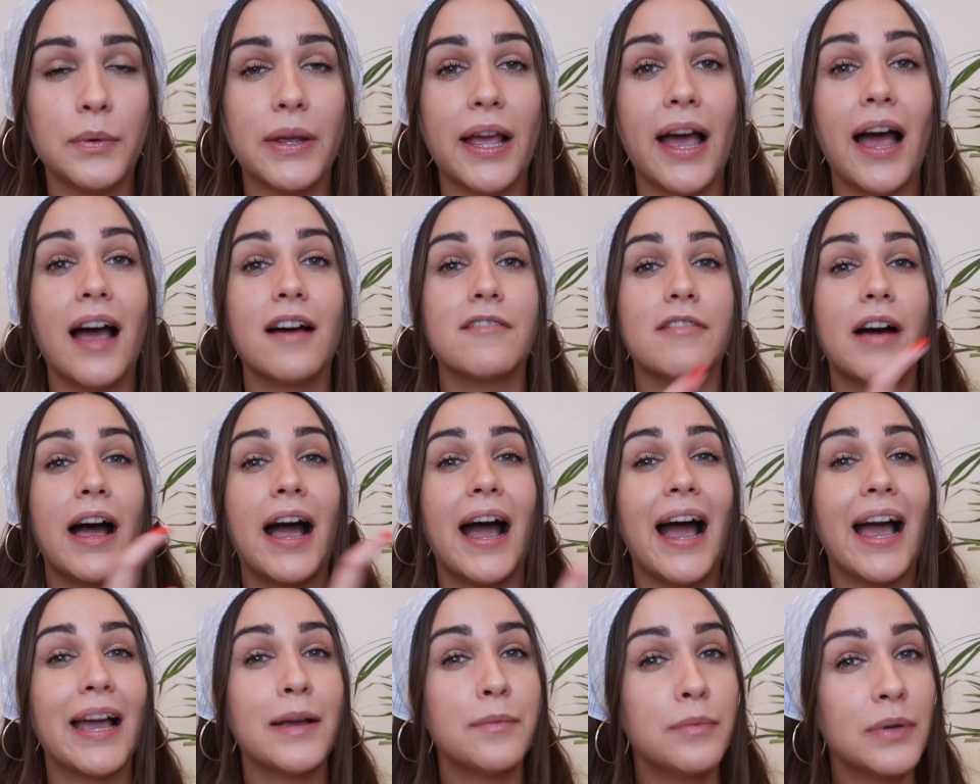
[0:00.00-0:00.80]
We have
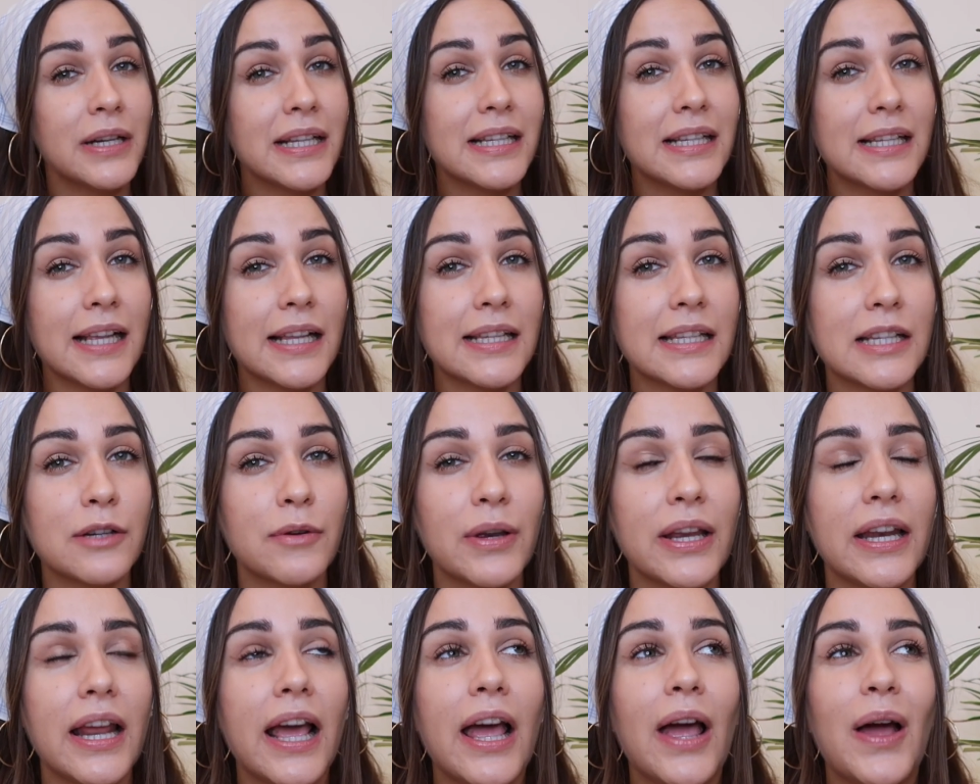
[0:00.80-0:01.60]
hybrid
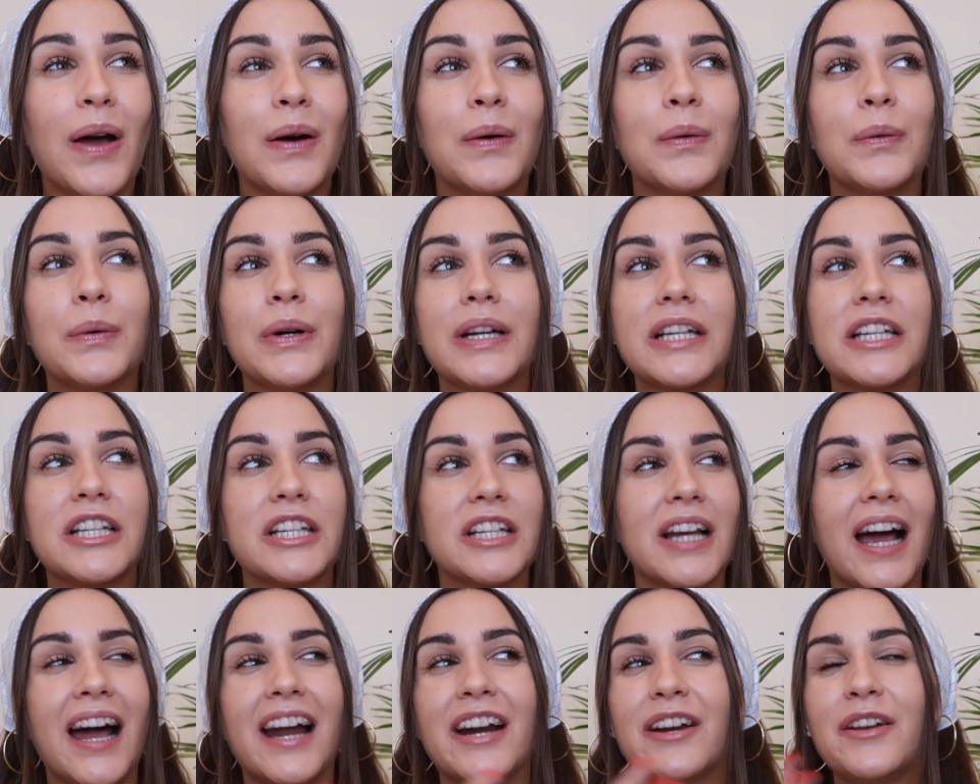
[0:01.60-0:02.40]
sunscreen,
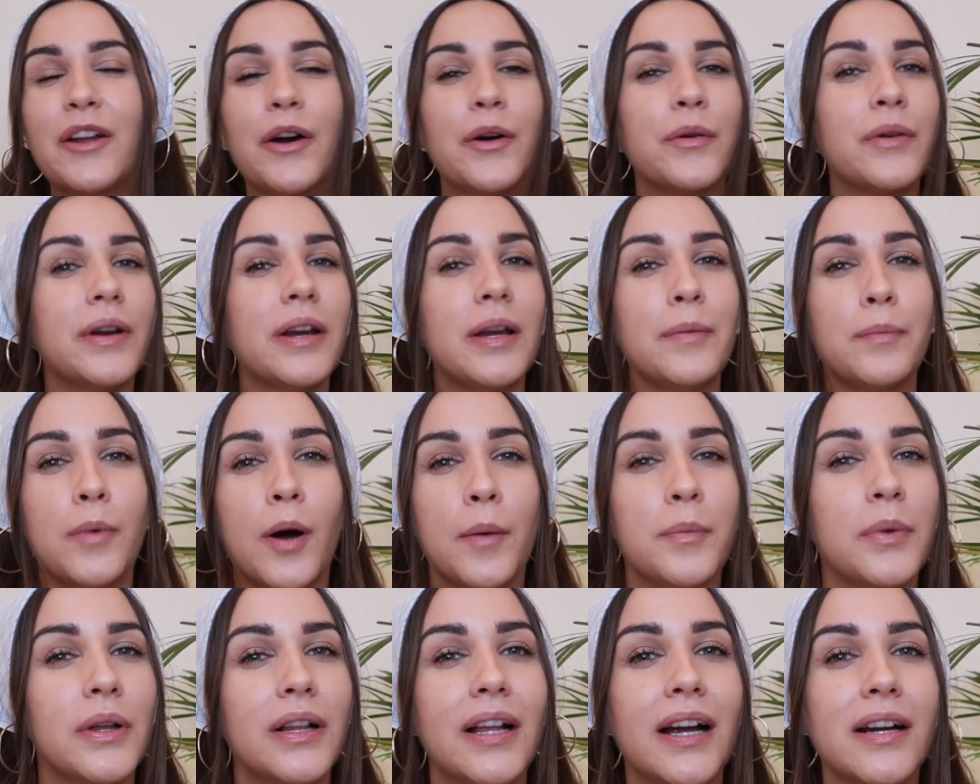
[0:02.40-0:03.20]
which are not really
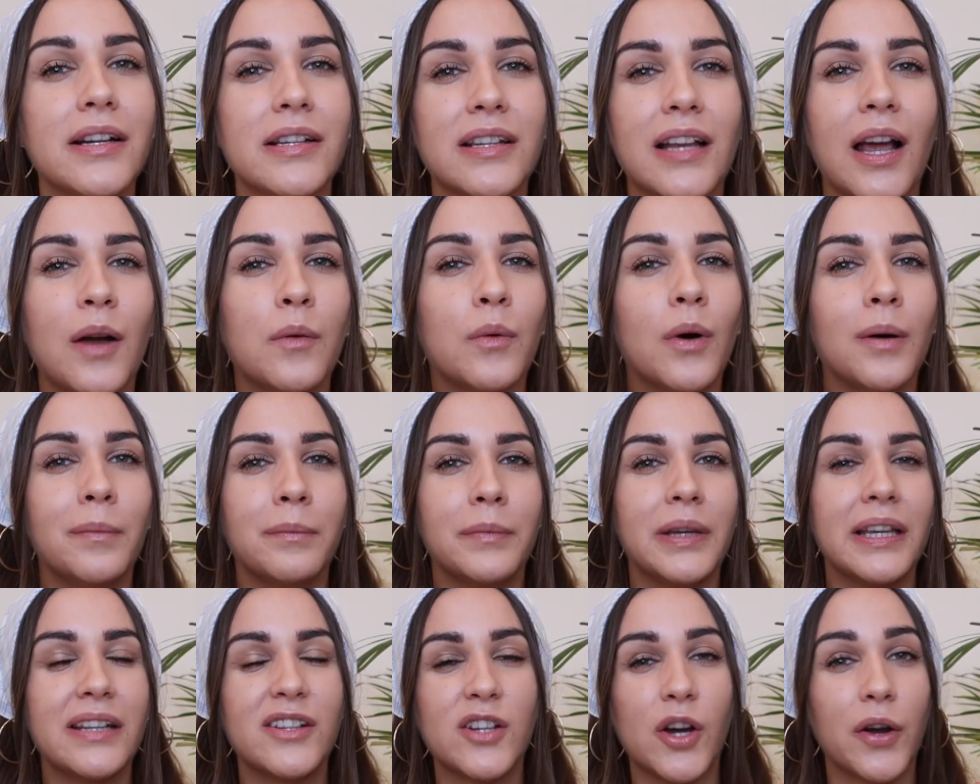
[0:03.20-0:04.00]
popular, so I
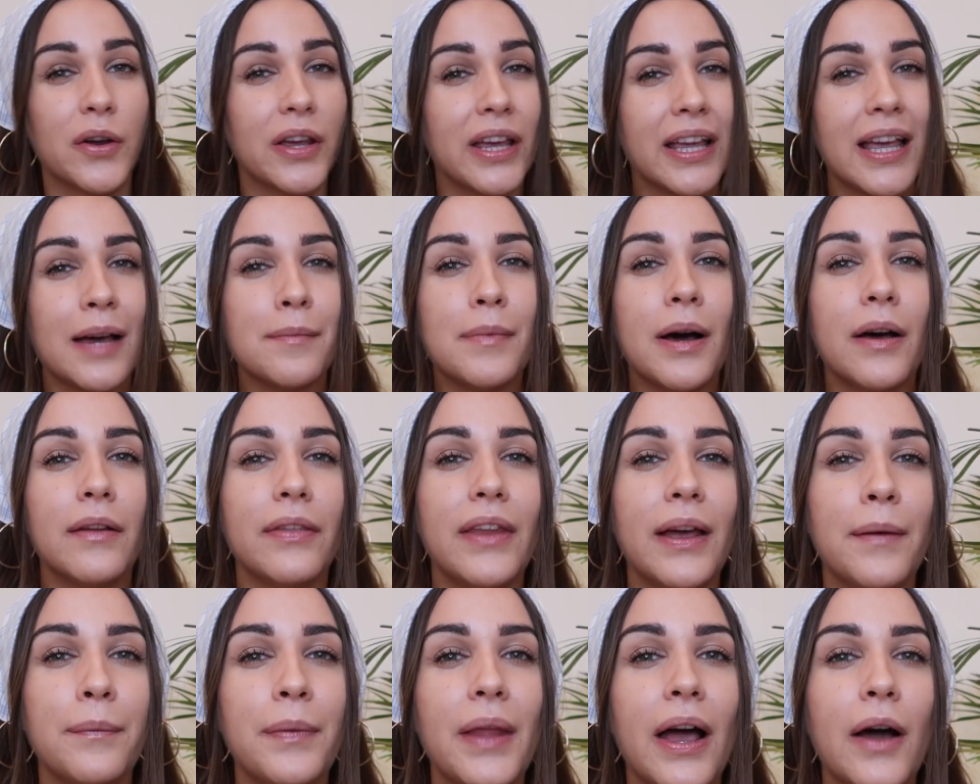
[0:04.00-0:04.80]
won't be talking
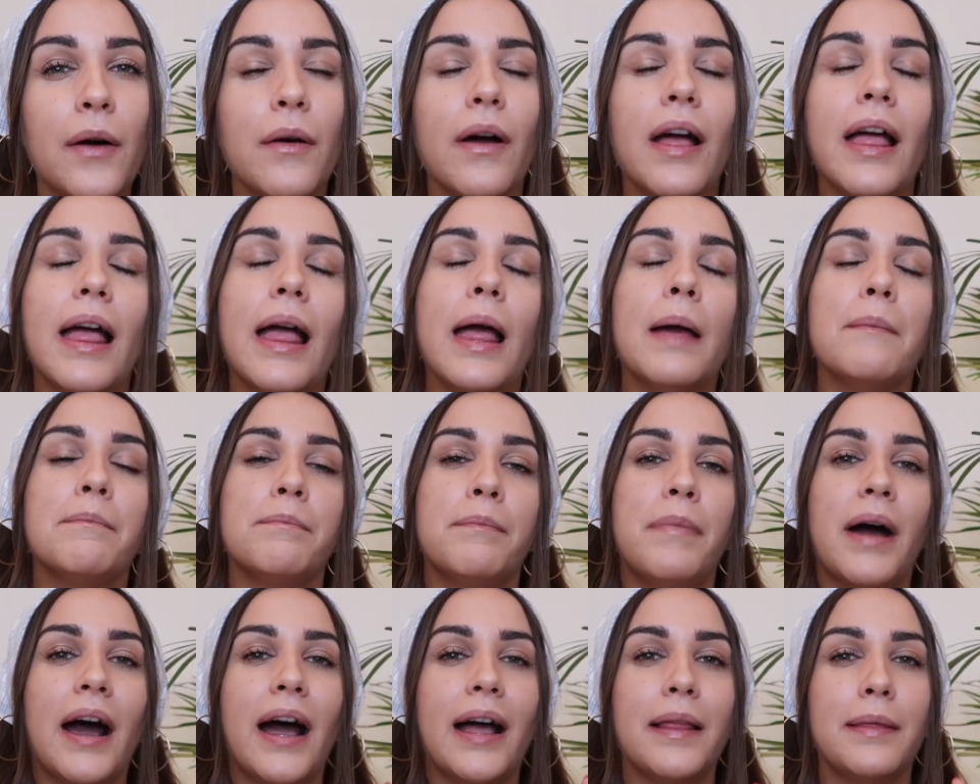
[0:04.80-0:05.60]
about them now,
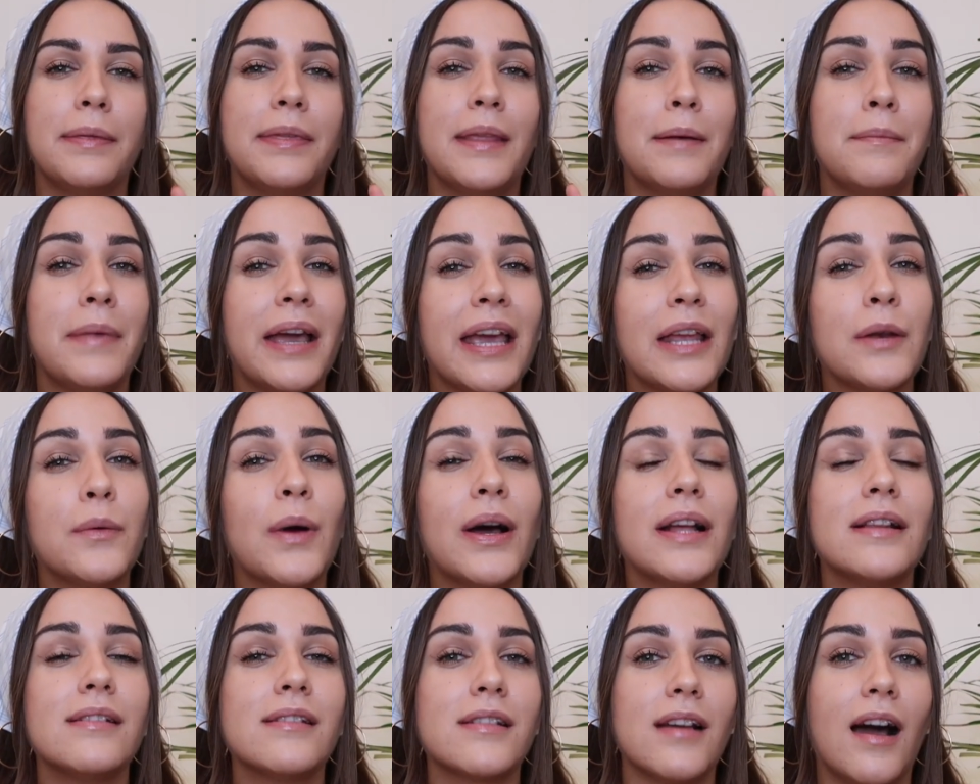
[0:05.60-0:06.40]
but the main
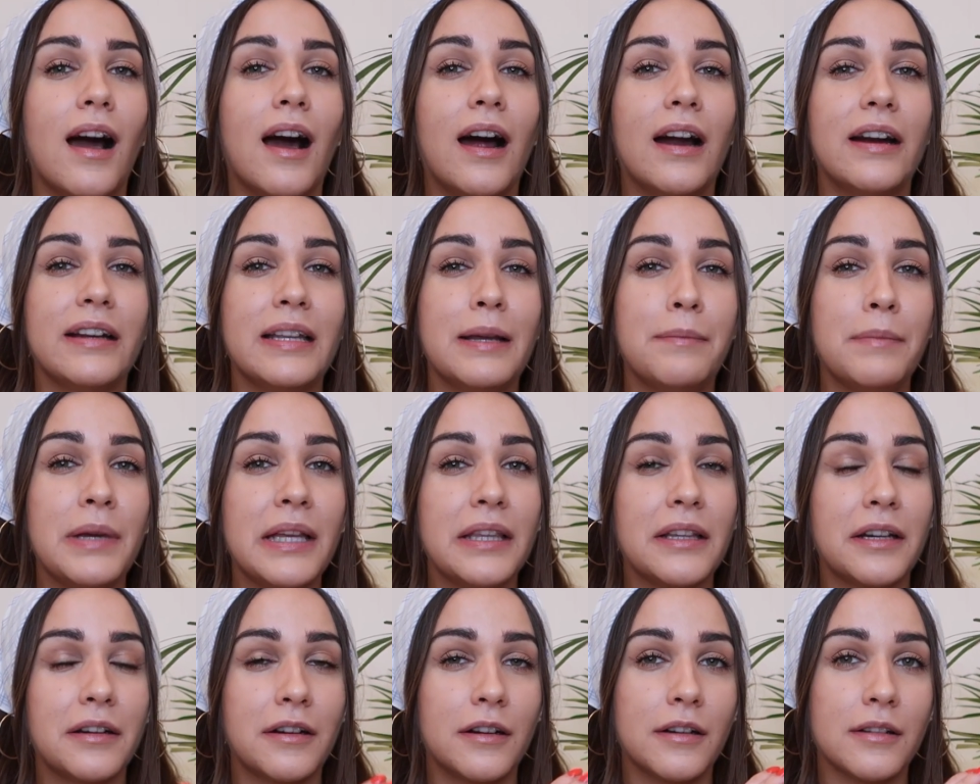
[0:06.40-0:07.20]
ones are the
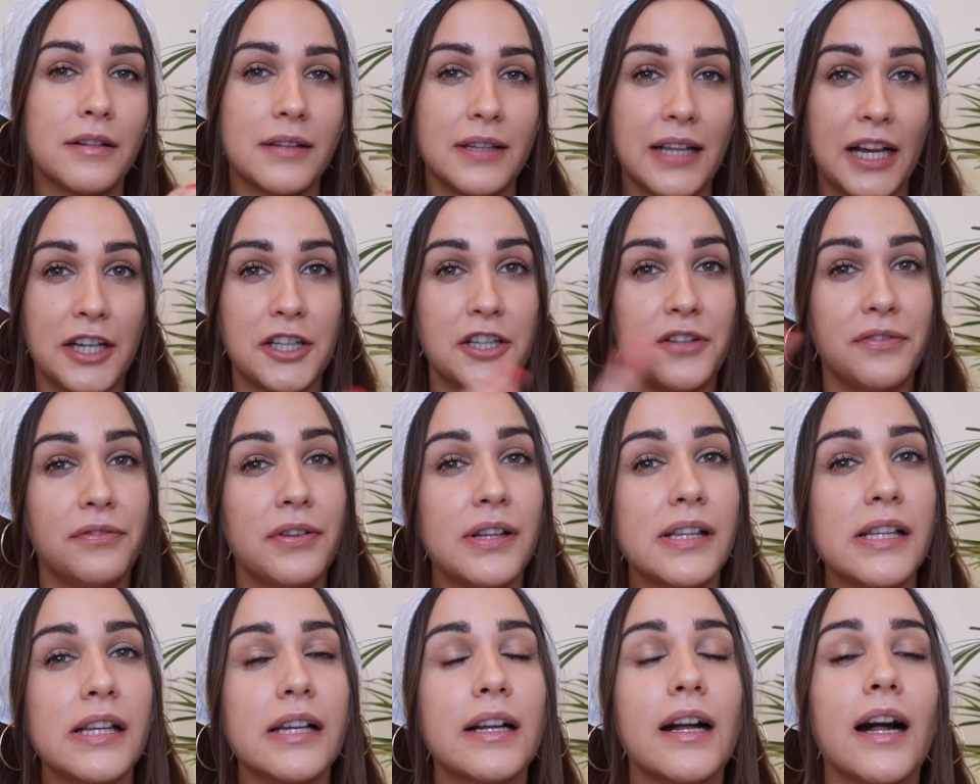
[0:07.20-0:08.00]

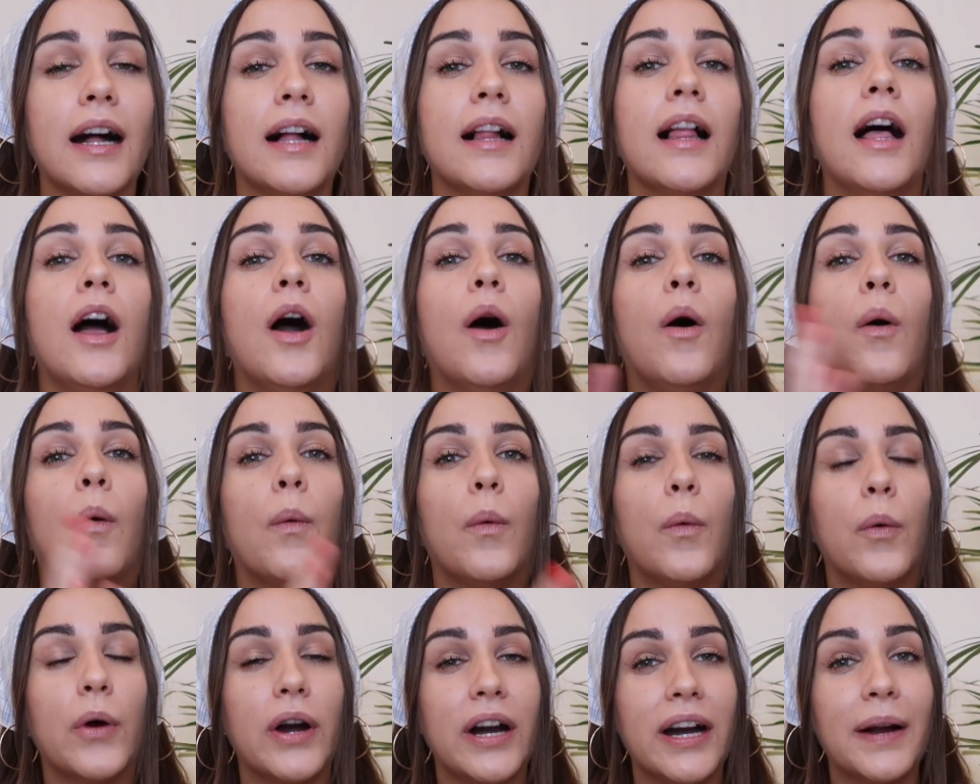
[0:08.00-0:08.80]
mineral/physical
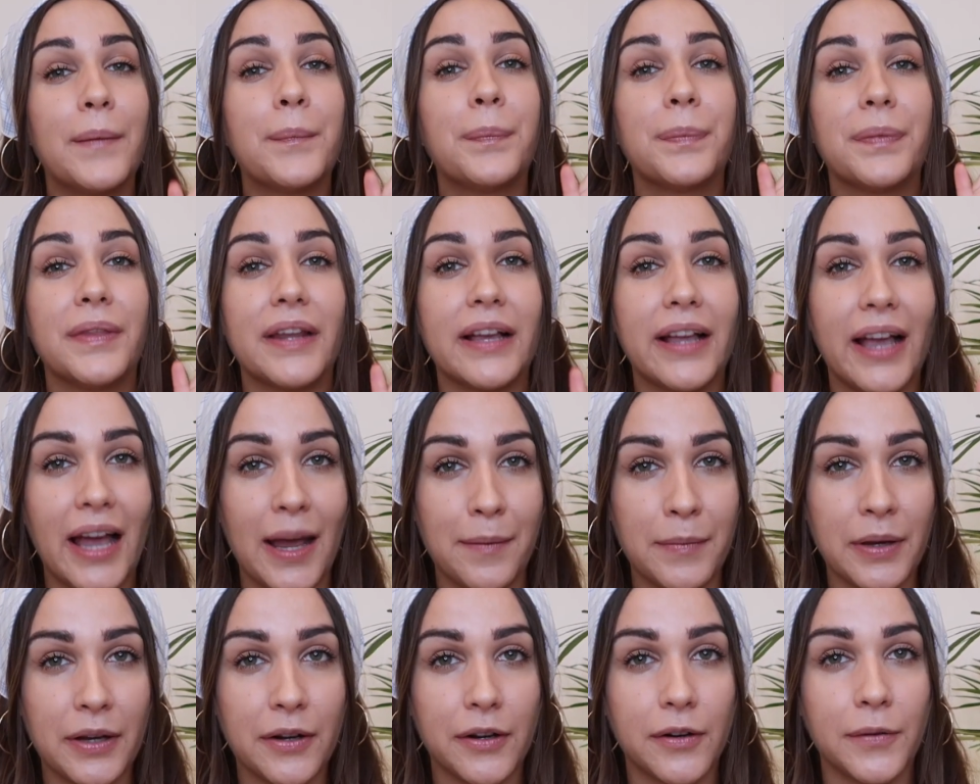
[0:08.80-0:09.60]
or the
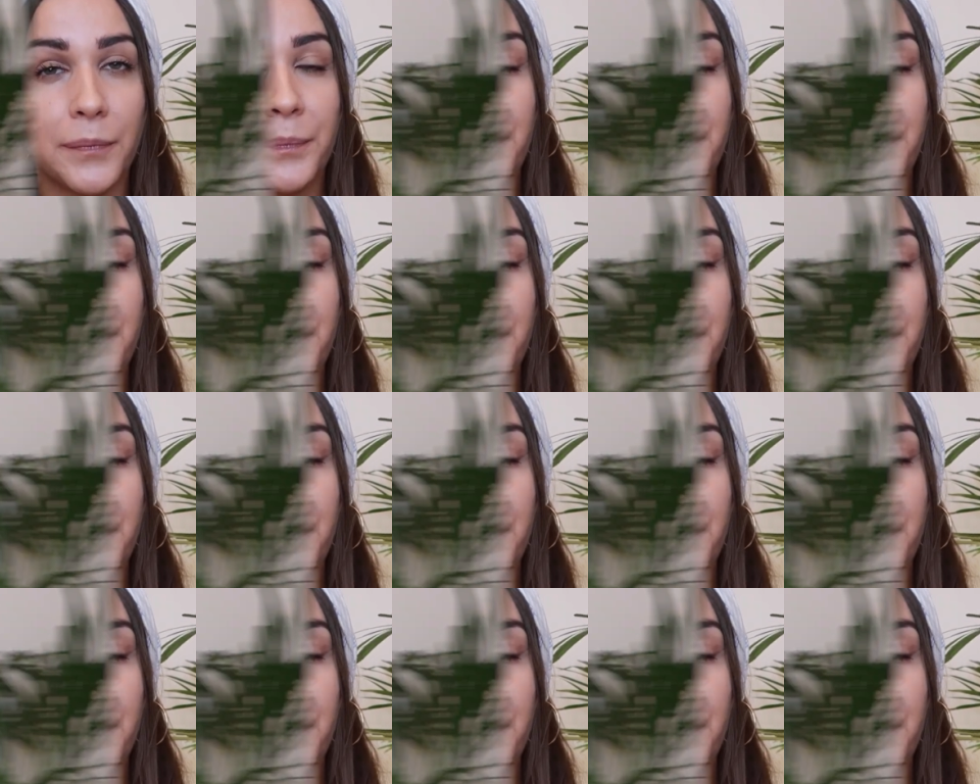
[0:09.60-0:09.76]
chemical.